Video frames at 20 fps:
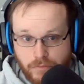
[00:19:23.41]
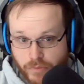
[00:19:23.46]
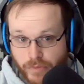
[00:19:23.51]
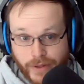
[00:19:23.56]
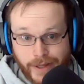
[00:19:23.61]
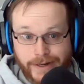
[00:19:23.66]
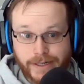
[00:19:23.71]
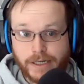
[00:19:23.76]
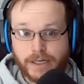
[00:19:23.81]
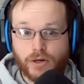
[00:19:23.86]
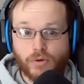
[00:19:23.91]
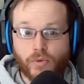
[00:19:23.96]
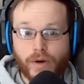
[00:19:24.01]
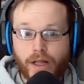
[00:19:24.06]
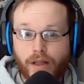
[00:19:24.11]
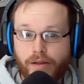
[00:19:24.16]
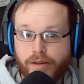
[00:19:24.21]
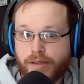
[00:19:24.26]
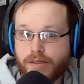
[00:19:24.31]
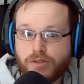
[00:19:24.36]
they did it
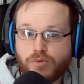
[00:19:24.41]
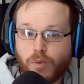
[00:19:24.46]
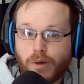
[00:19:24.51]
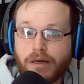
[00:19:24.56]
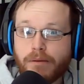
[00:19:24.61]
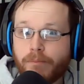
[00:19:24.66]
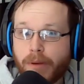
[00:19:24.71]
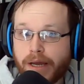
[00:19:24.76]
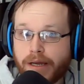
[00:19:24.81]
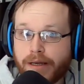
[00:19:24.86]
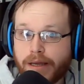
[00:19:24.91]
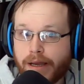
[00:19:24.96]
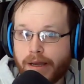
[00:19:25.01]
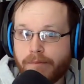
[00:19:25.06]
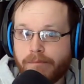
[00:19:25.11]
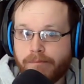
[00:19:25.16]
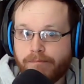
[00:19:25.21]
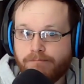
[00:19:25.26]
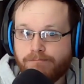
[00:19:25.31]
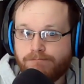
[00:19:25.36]
well in this Winnipeg game,